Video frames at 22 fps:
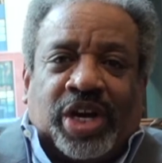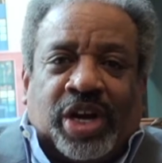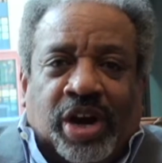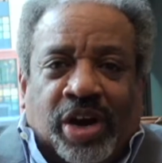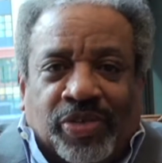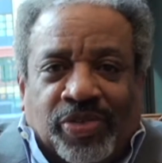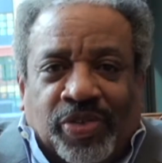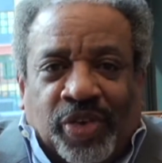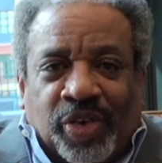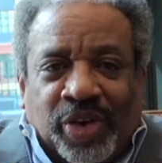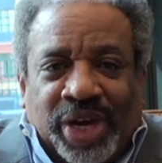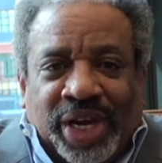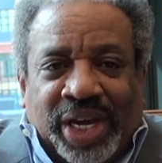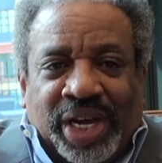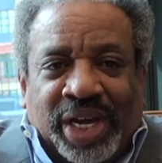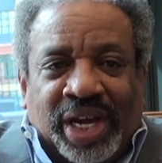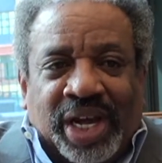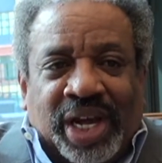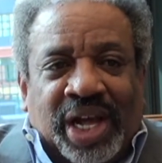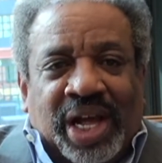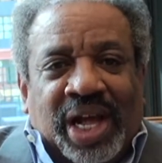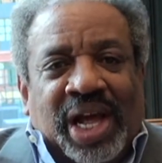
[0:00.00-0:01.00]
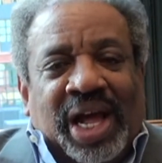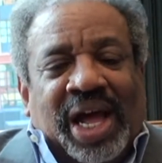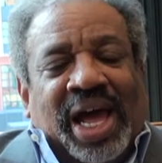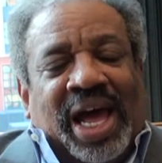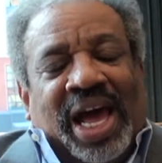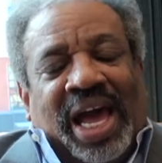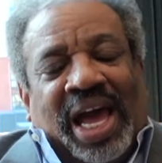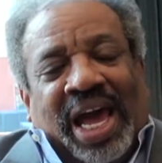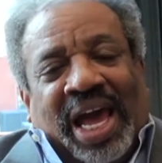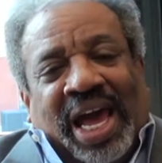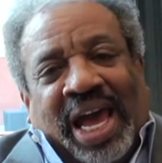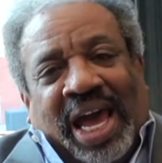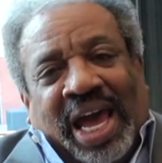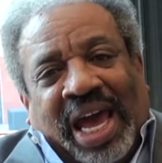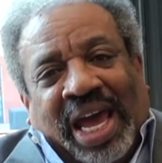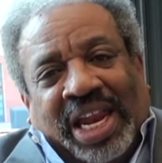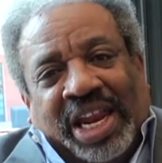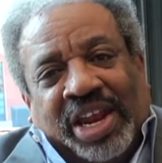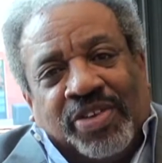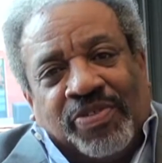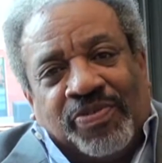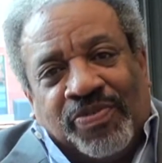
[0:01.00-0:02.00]
of recovery
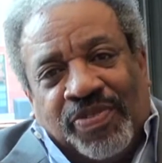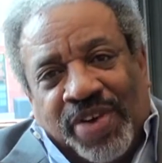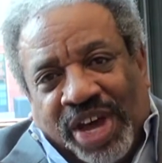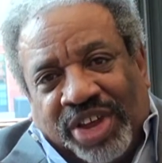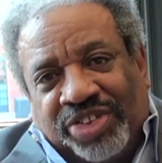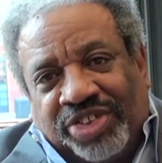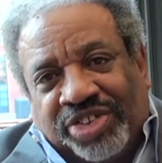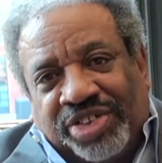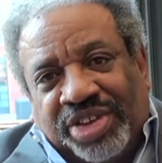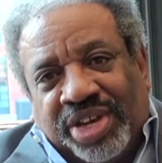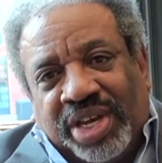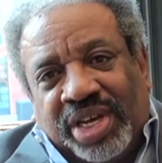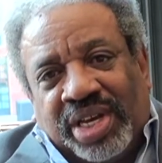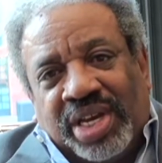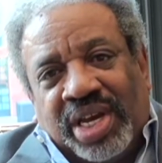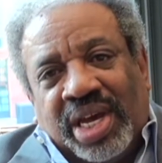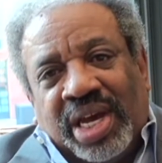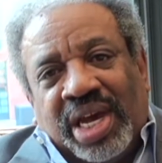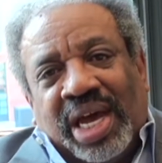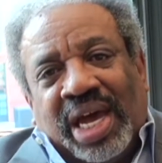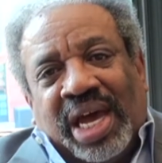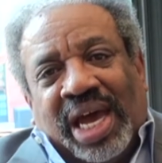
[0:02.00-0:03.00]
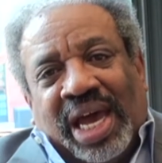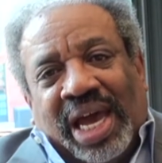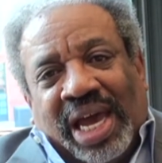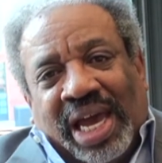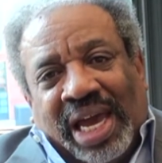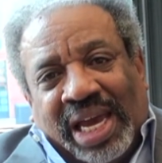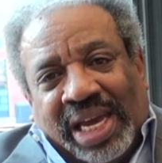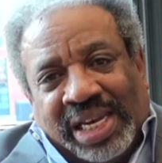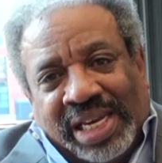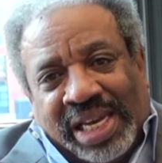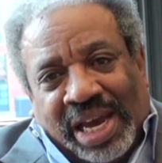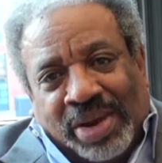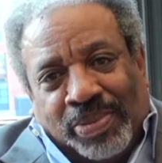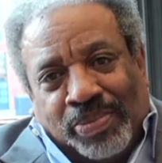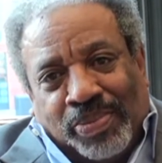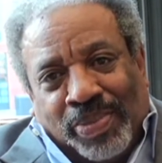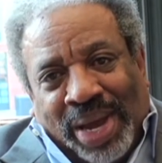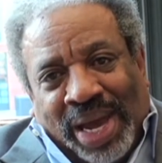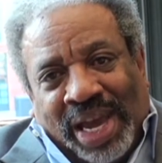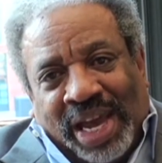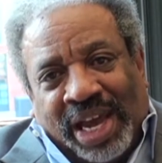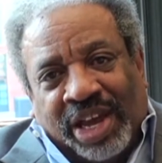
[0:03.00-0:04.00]
and invested
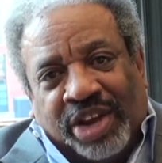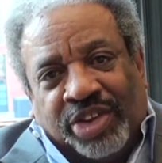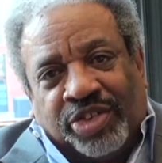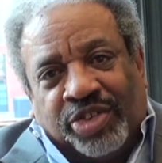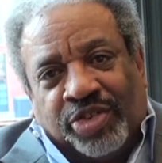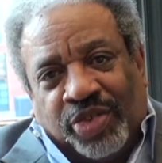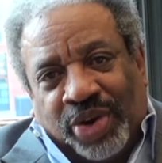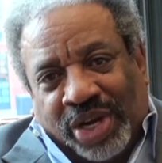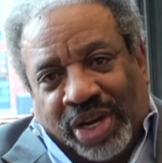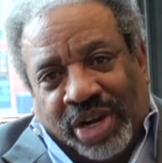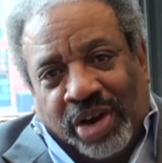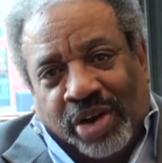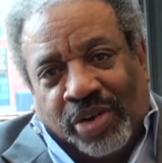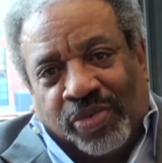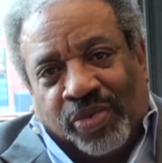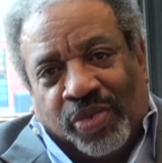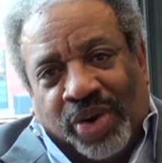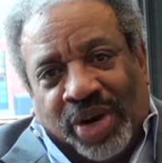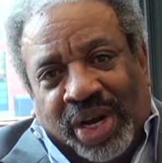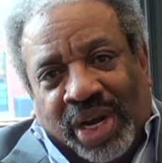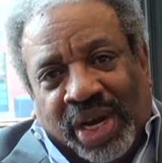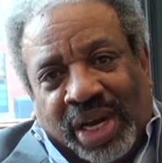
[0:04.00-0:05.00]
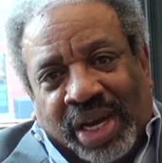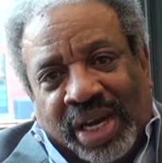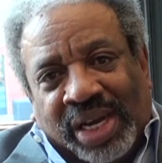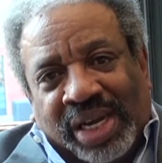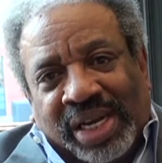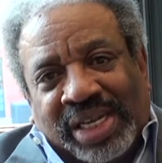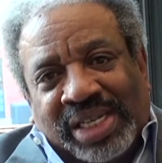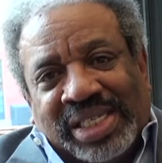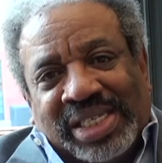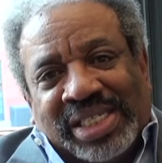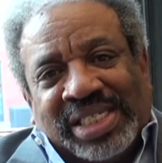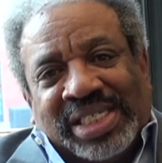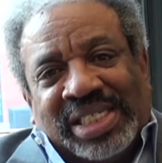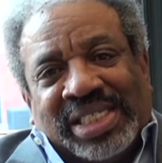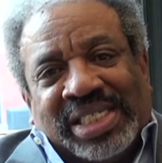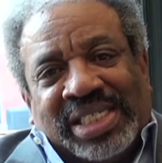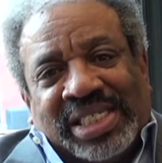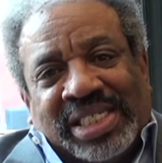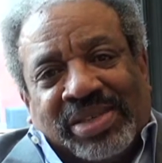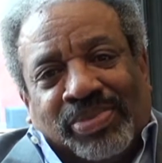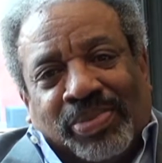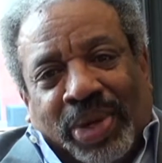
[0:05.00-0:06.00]
in that man's recovery
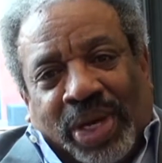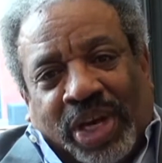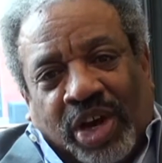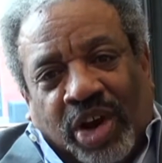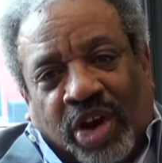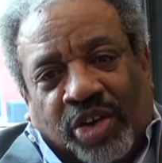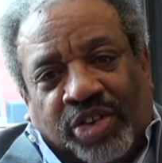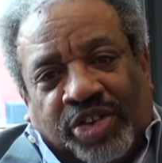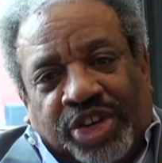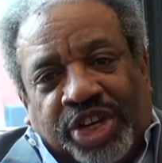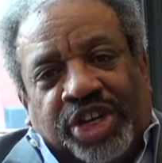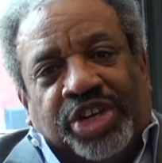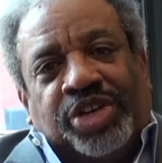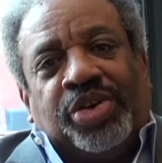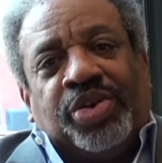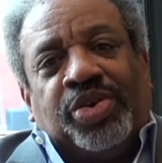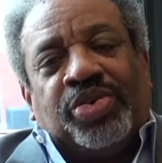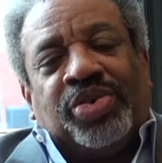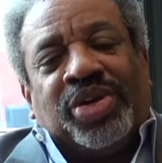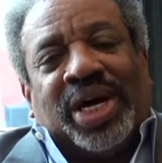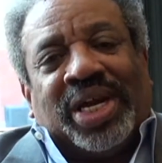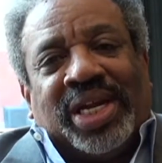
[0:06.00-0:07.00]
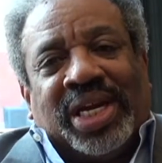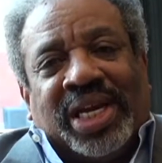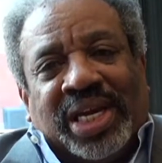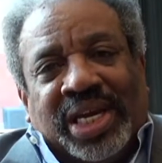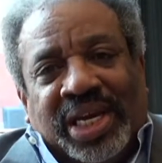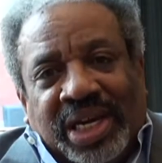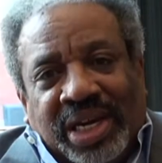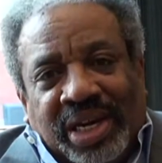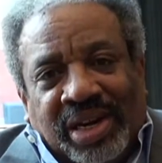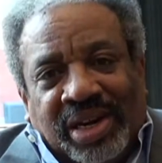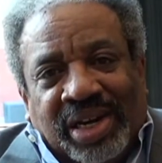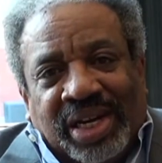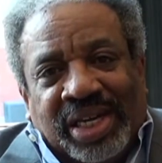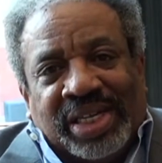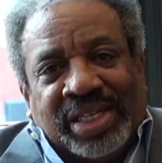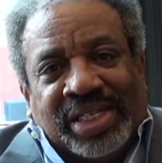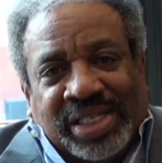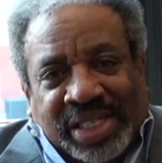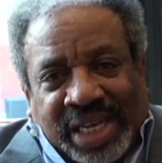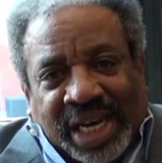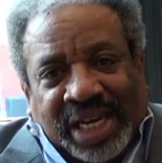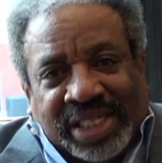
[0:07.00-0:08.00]
because he knew that
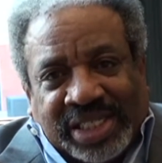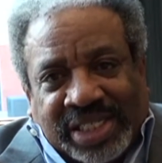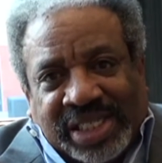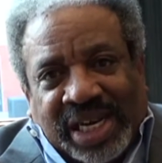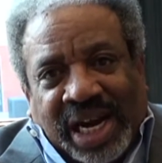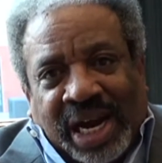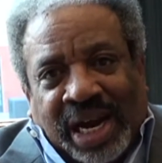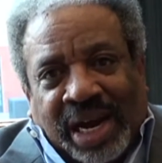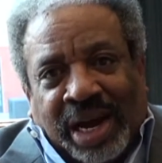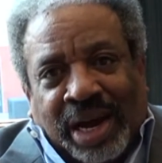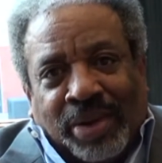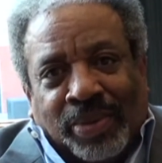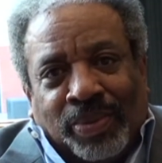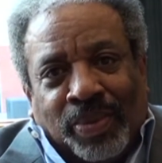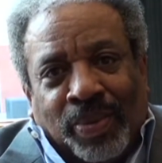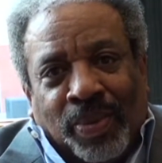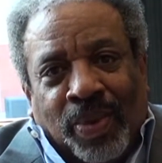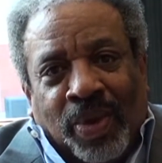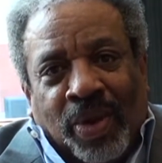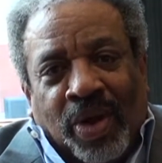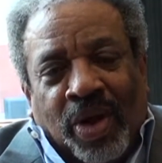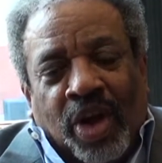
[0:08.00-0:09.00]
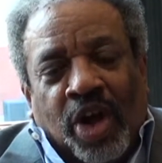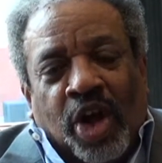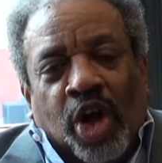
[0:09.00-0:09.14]
healing takes time.